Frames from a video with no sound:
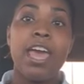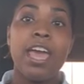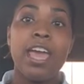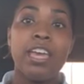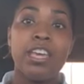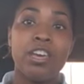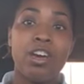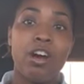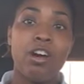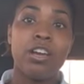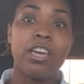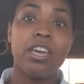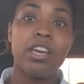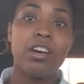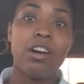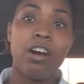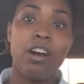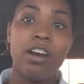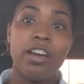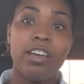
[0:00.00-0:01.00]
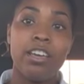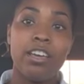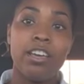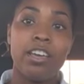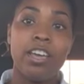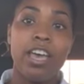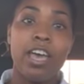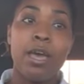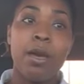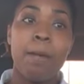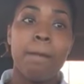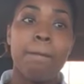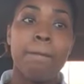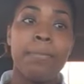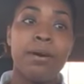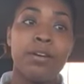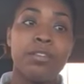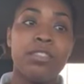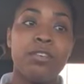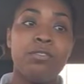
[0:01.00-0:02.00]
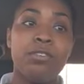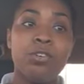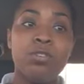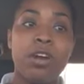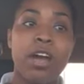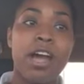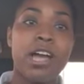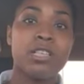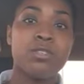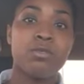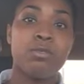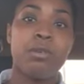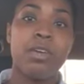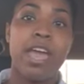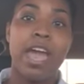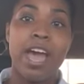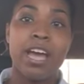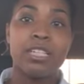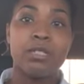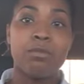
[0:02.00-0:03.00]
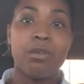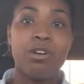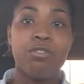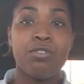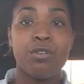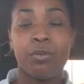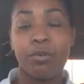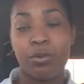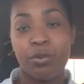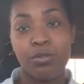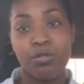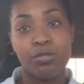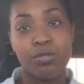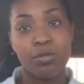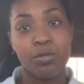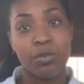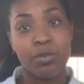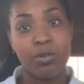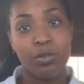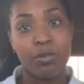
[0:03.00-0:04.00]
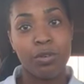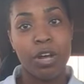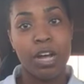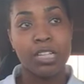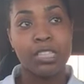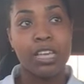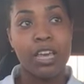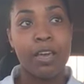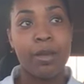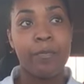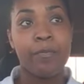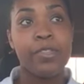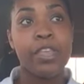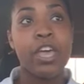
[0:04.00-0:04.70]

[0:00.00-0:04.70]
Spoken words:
and y'all get caught, both of you guys will be asmo'd for recruit to recruit contact.